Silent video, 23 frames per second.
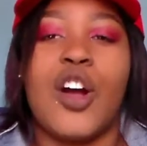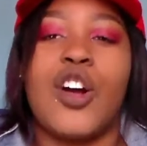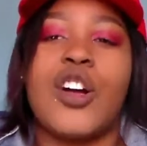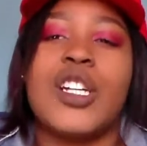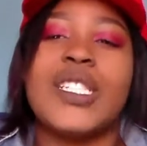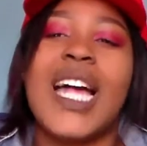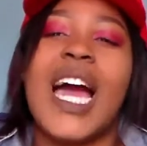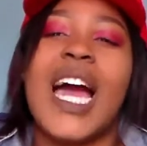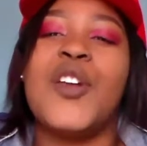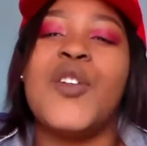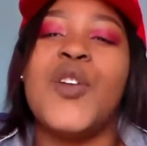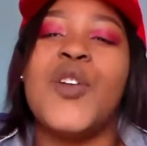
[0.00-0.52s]

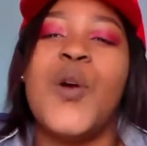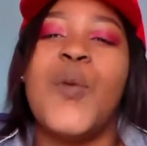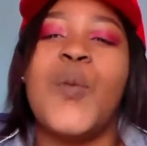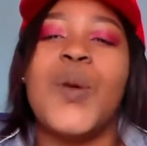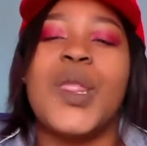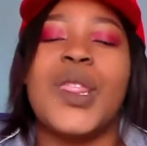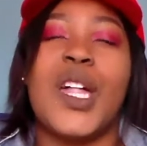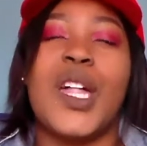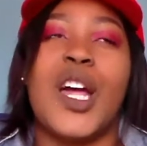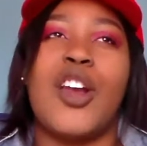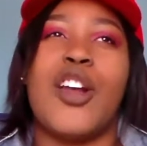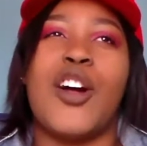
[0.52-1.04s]
because I know
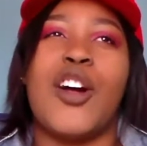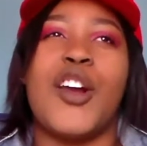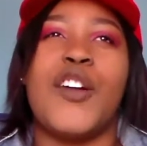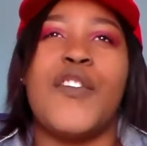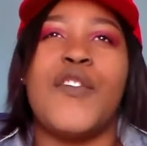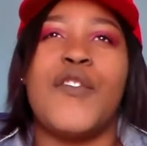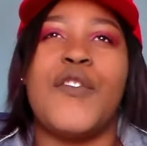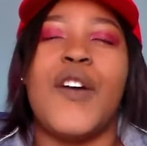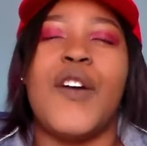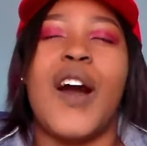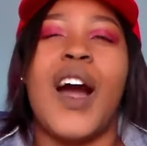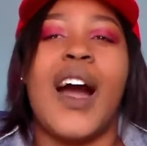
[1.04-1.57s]
with a lot
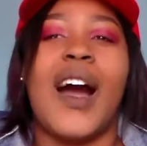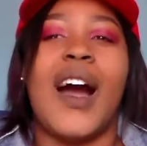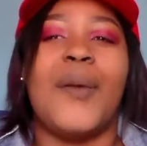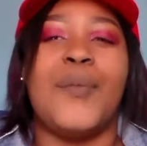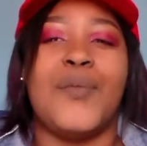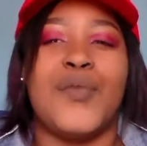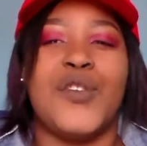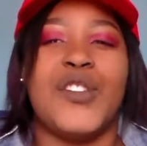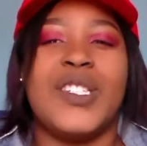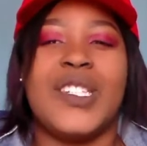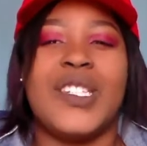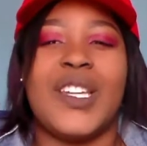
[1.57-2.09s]
of
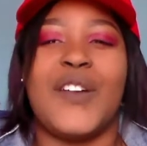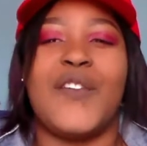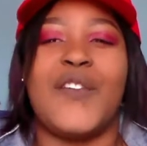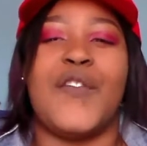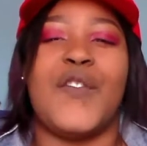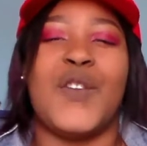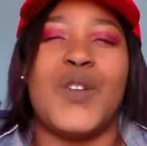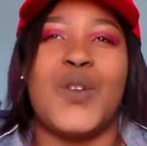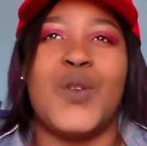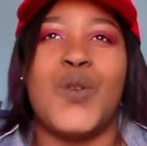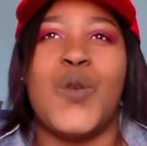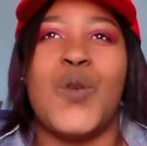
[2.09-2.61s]
music
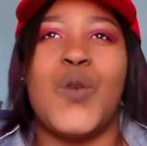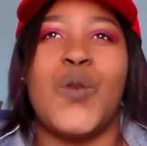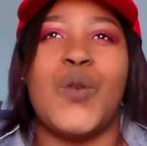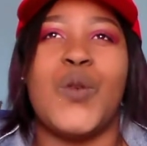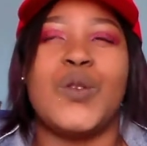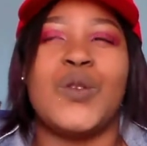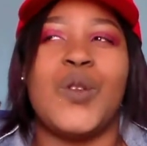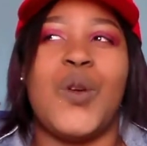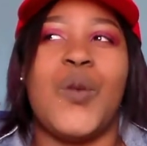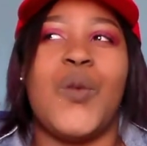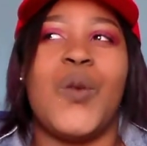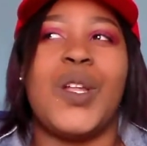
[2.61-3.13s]

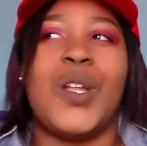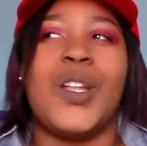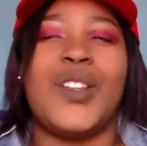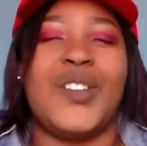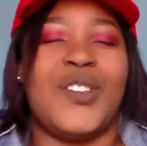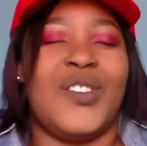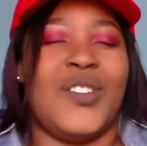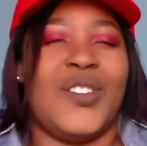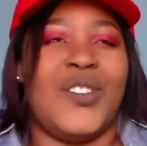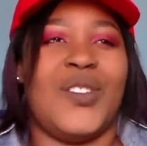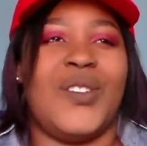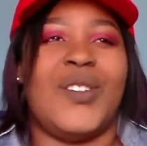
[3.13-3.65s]
videos, or
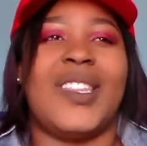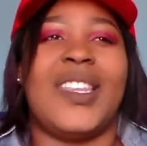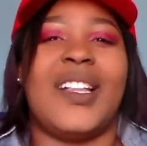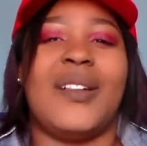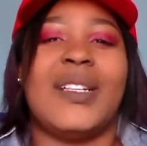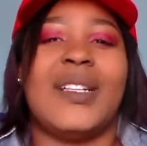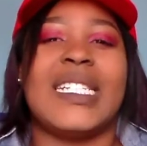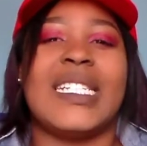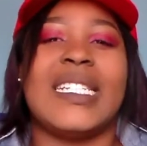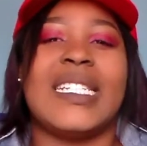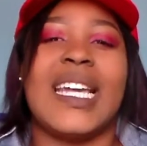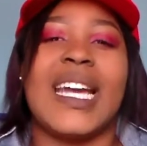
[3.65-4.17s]
you know,
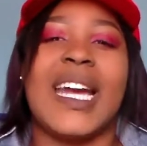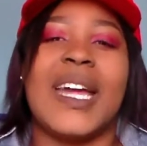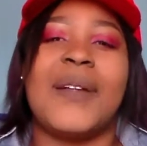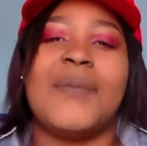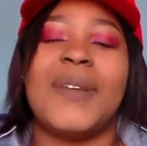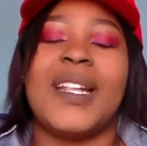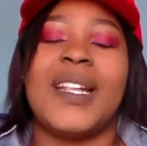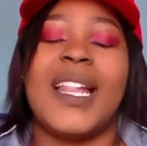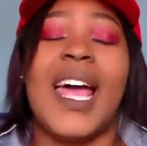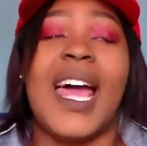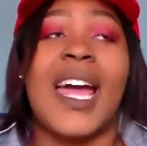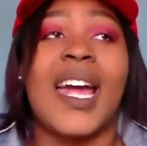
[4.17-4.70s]
they'll sing
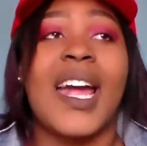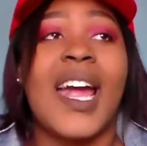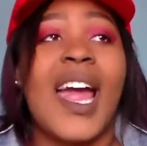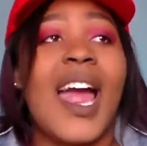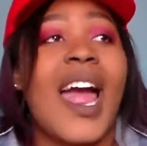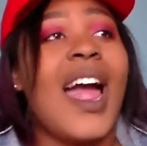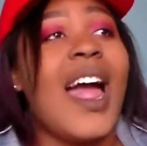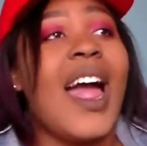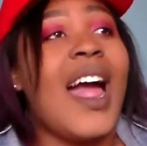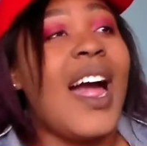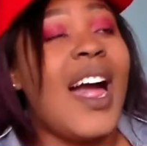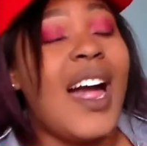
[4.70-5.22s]
and be like
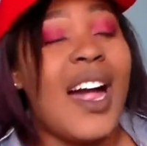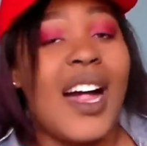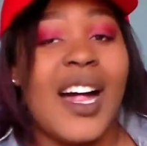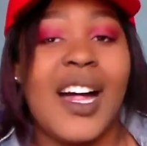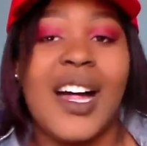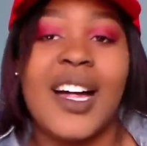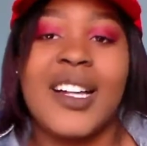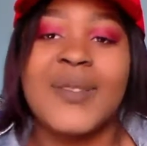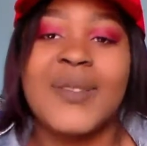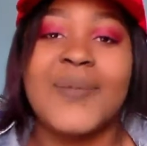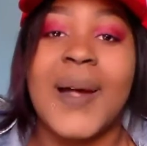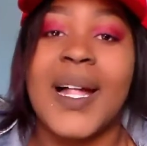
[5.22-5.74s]

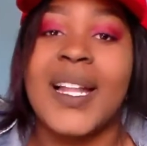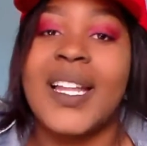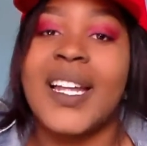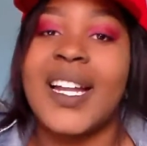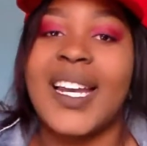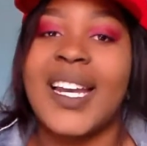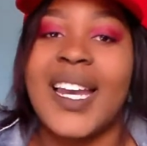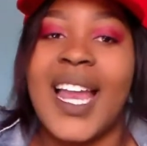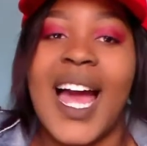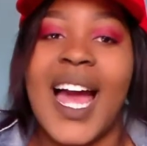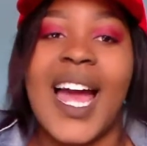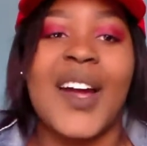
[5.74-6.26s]

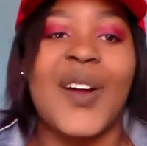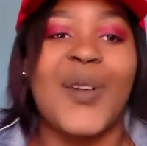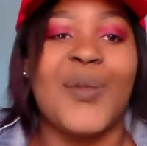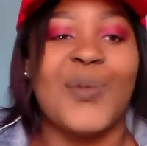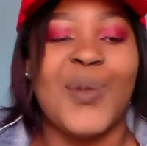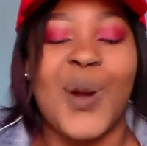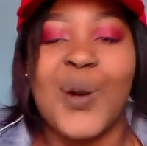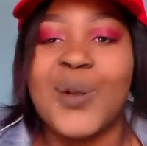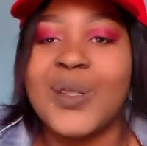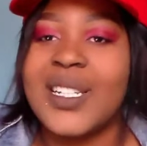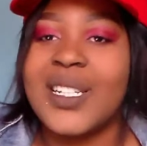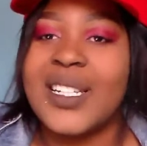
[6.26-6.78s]
smelling like
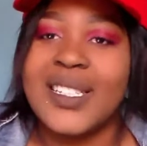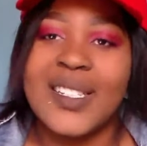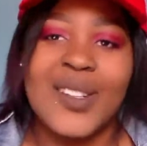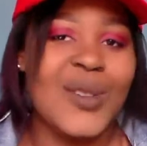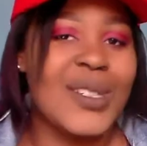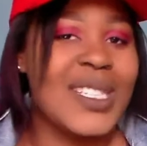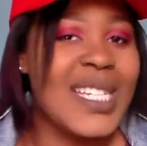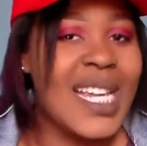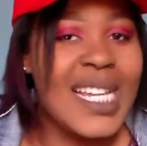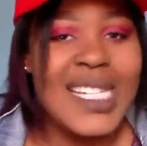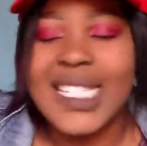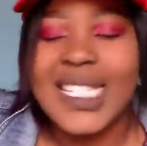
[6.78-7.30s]
roses
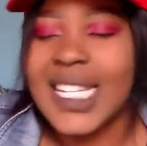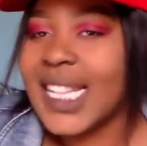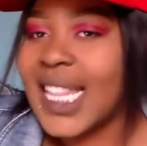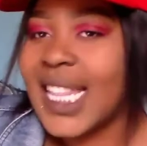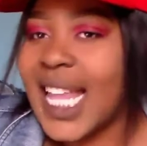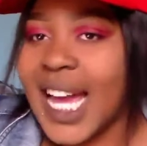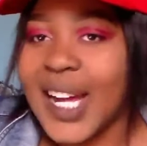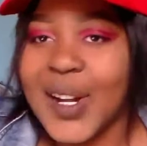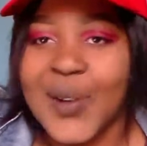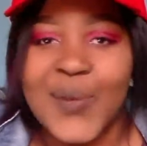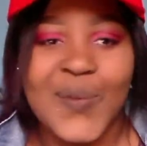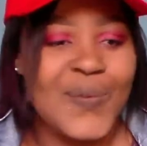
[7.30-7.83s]
or tasting
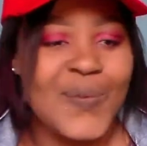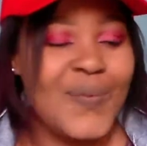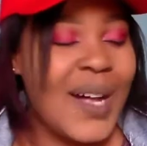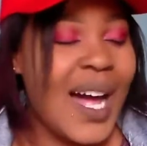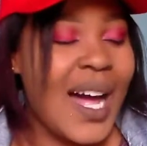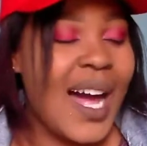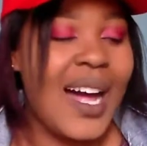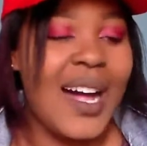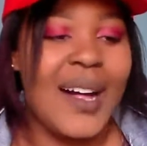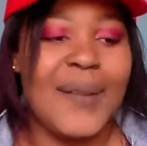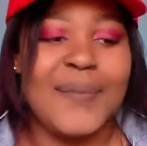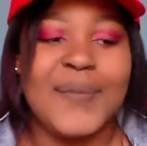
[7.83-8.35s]
like
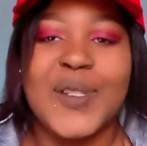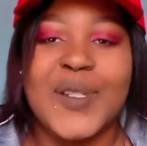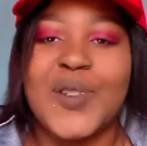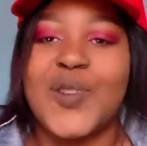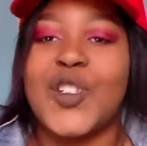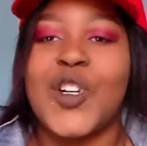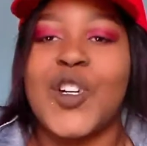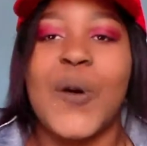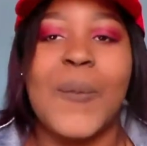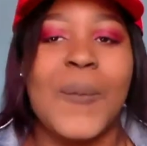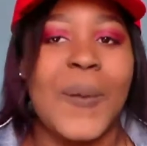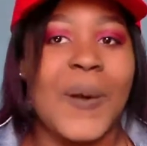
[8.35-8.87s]

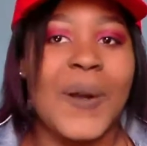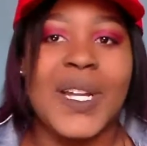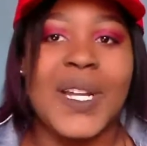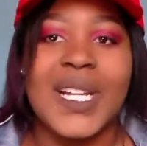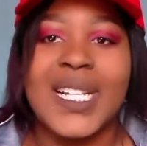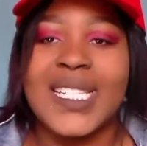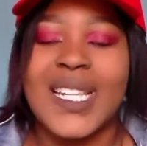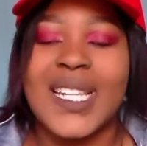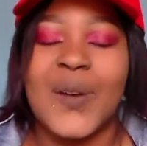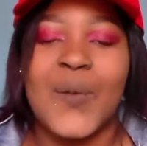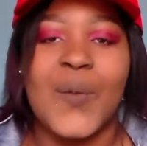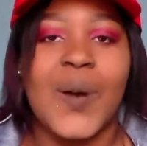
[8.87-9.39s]

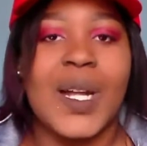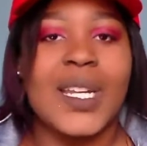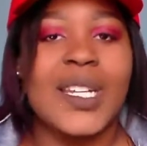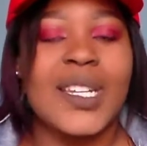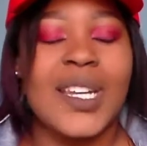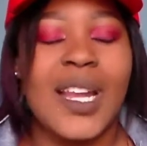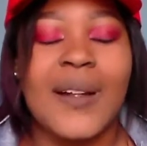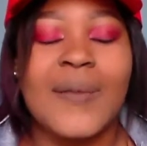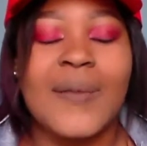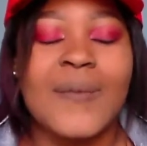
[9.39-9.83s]
strawberries and what.